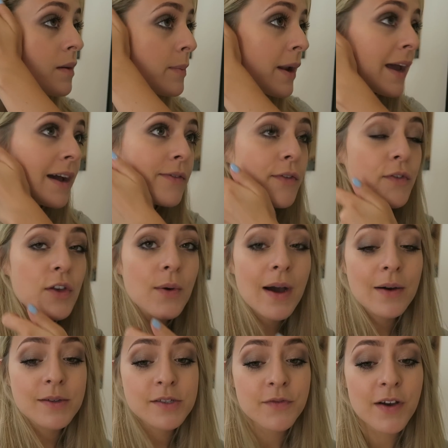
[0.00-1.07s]
but I have a few
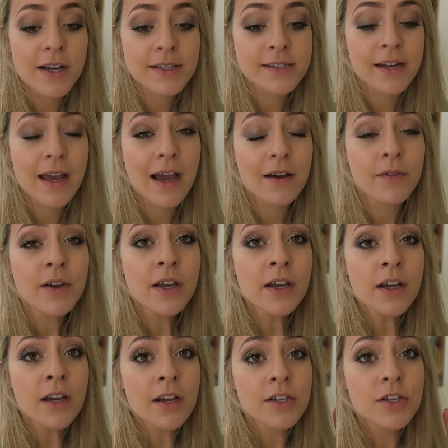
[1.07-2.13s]
hours first and I have
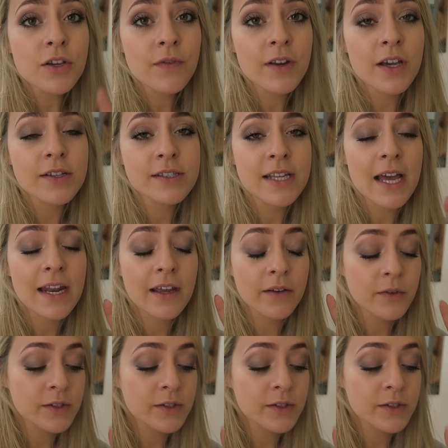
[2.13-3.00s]
two videos to edit.